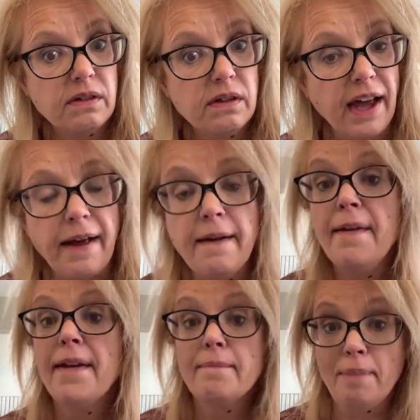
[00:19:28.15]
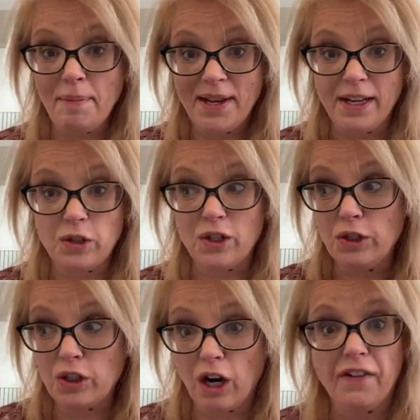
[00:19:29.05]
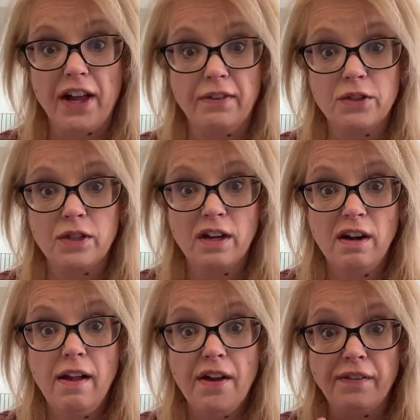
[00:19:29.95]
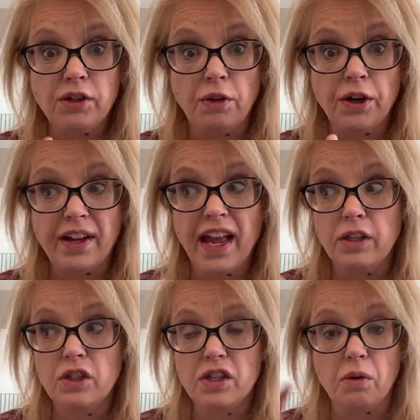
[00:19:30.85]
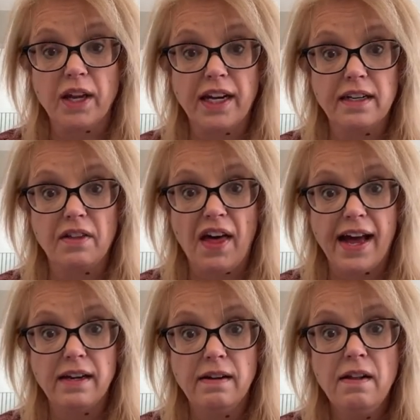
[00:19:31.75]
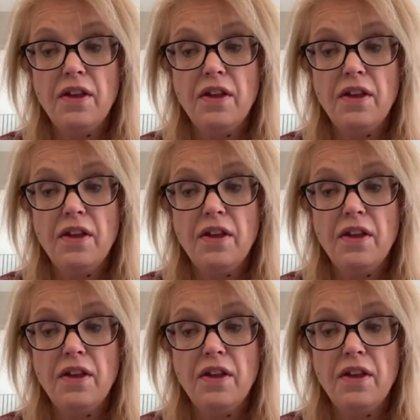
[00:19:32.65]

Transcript: Okay. But because conservatives have told their kids, don't get into that.